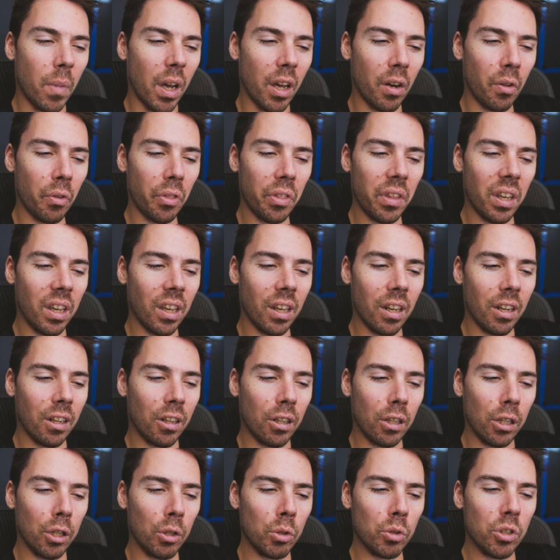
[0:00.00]
I don't think it
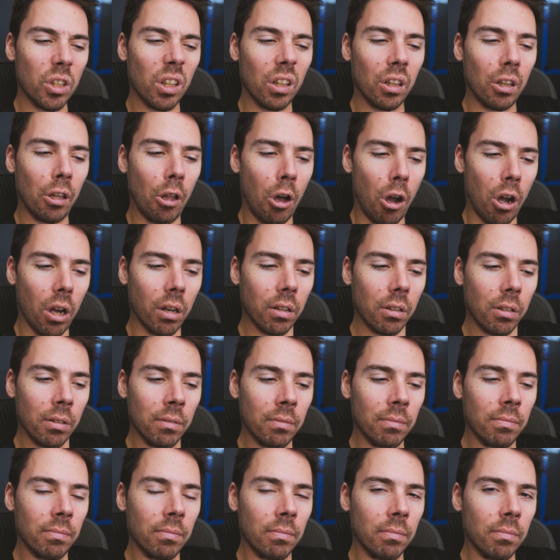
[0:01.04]
includes a lot.
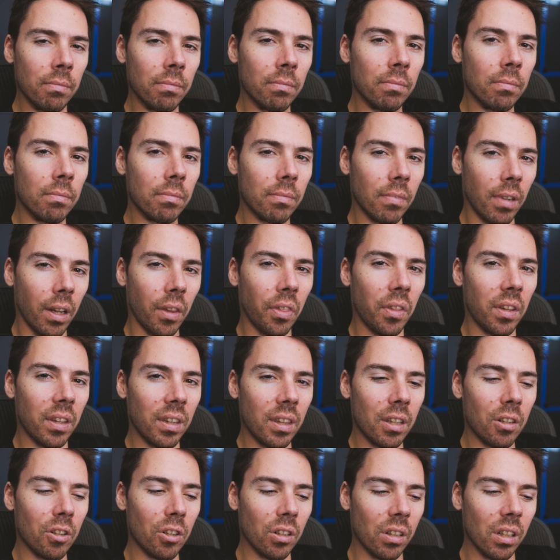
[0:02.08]
I think
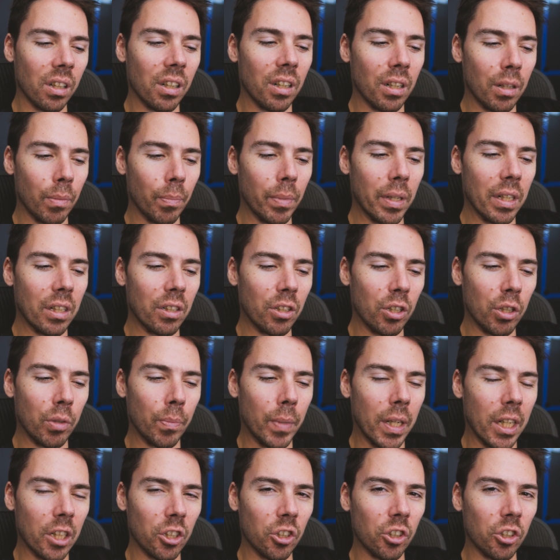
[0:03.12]
they're a little bit too
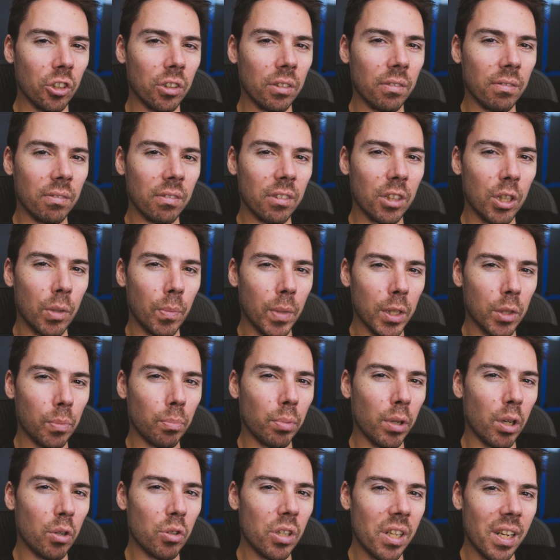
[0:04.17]
much. Too much
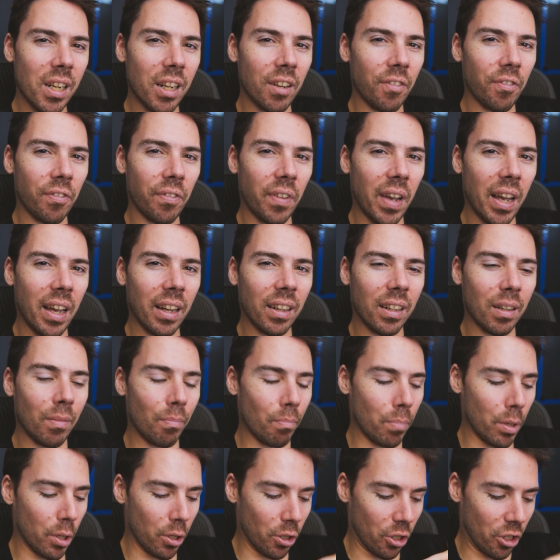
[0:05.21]
protein and fat can
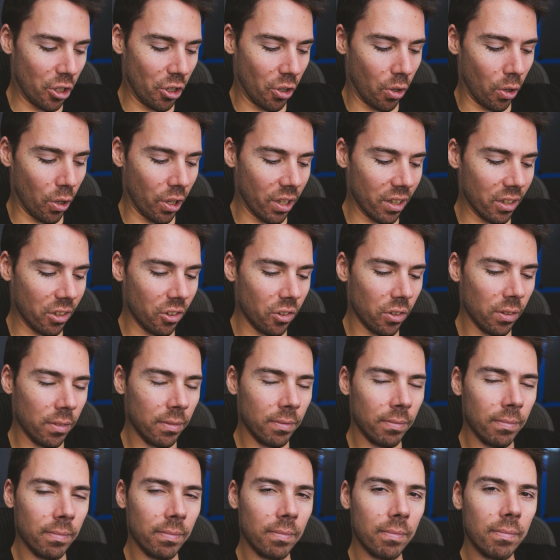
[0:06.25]
burden your organs.
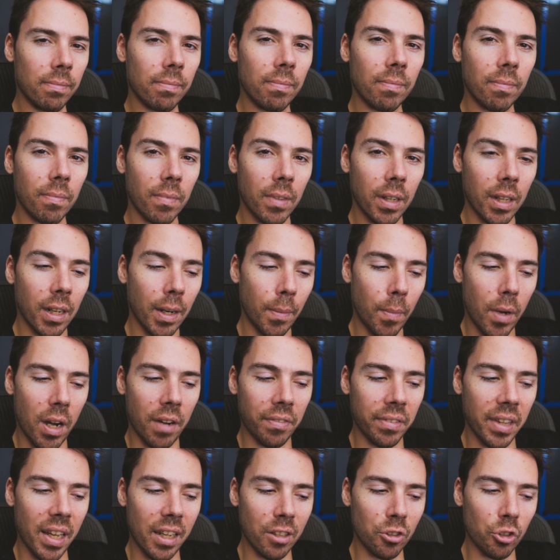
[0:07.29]
And I'm
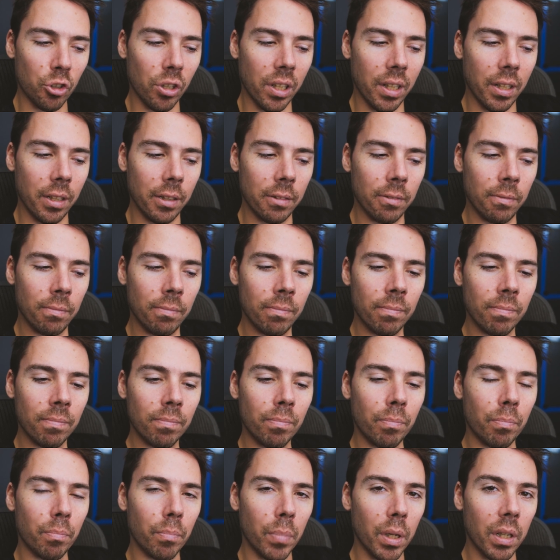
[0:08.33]
off that train.
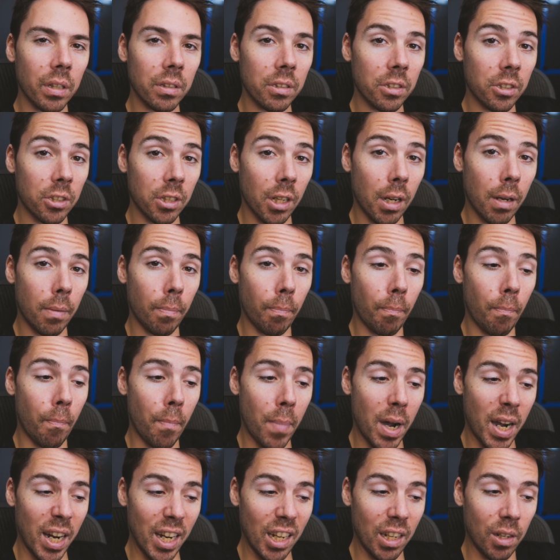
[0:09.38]
But some
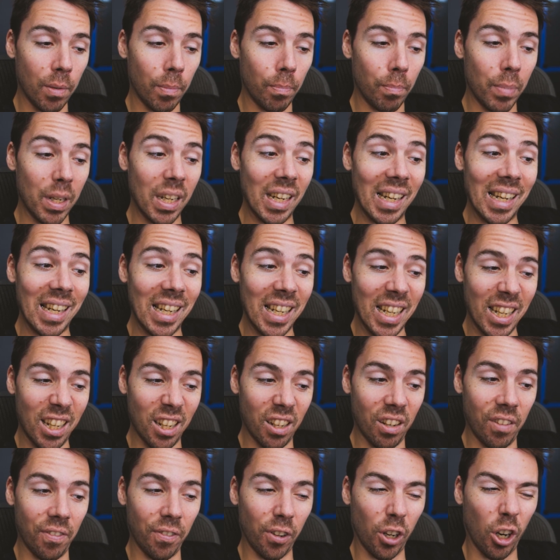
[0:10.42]
might be
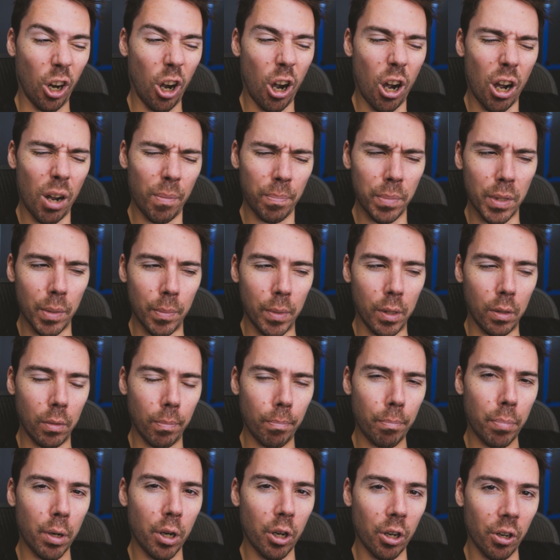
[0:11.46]
needed for optimal,
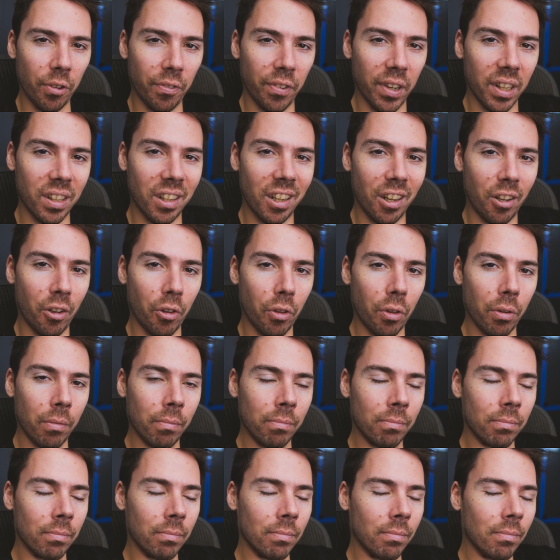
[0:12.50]
perfect health.
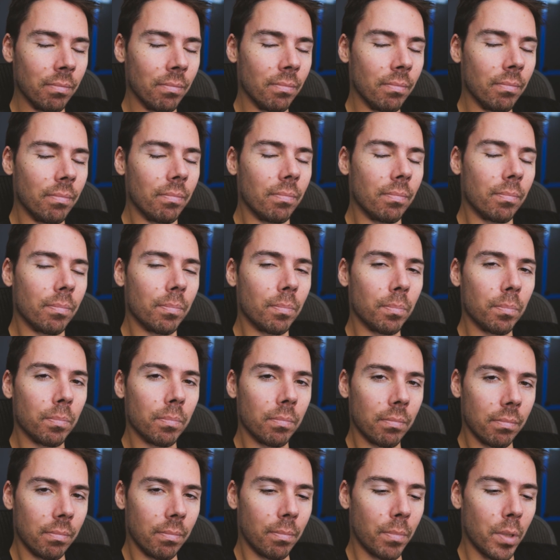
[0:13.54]

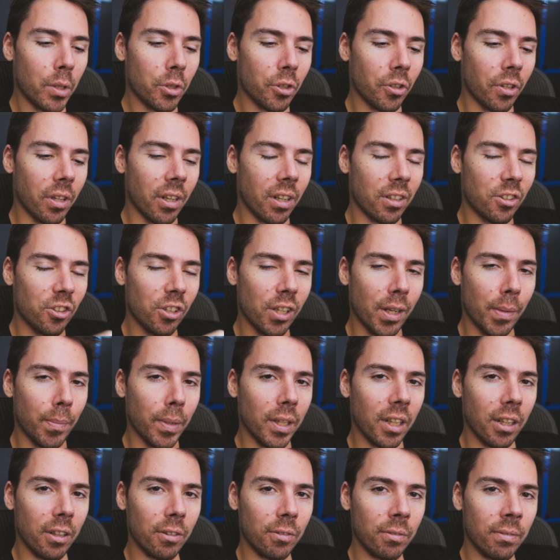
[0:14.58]
Post your thoughts down
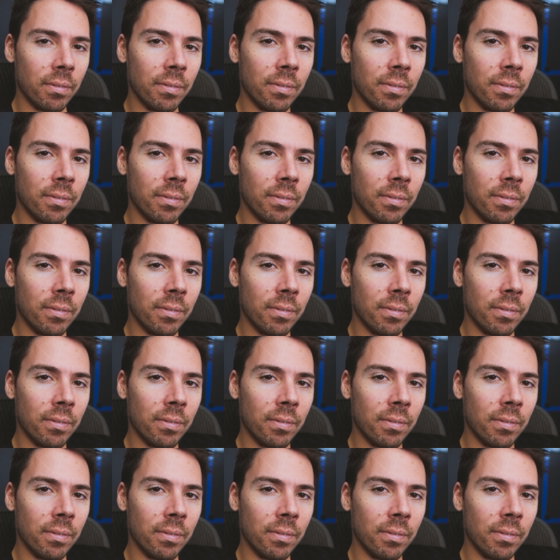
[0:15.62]
below.